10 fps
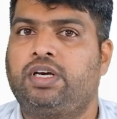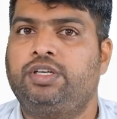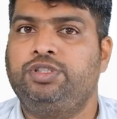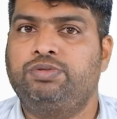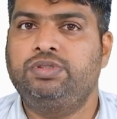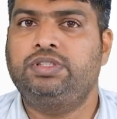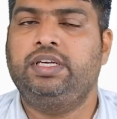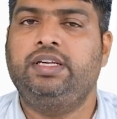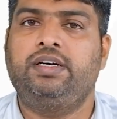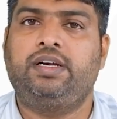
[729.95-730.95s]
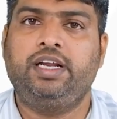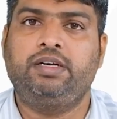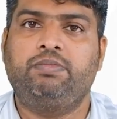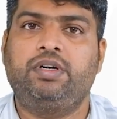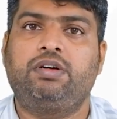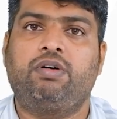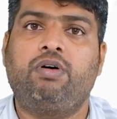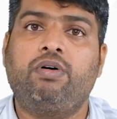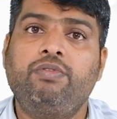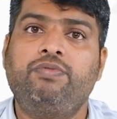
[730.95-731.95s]
are used in the treatment
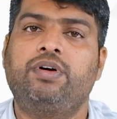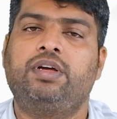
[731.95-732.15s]
of